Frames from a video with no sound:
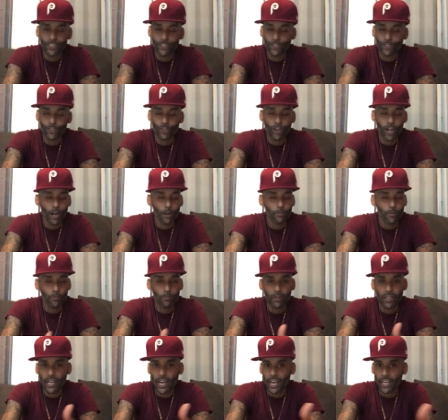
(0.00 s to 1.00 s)
cause I'm gonna
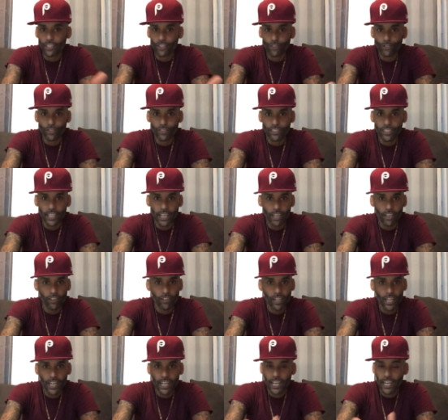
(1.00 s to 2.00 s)
be extra
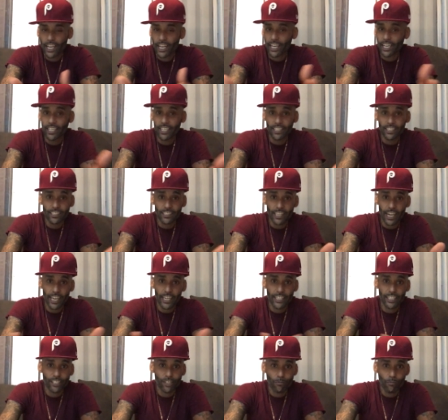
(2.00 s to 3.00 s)
out and
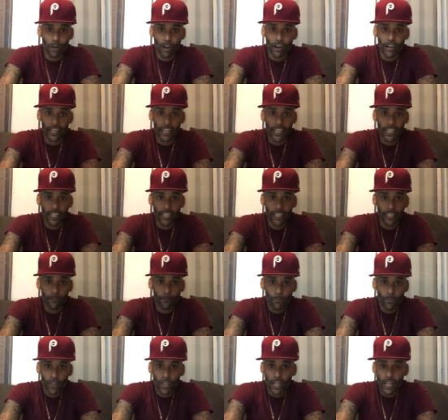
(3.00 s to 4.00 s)
excited about eating.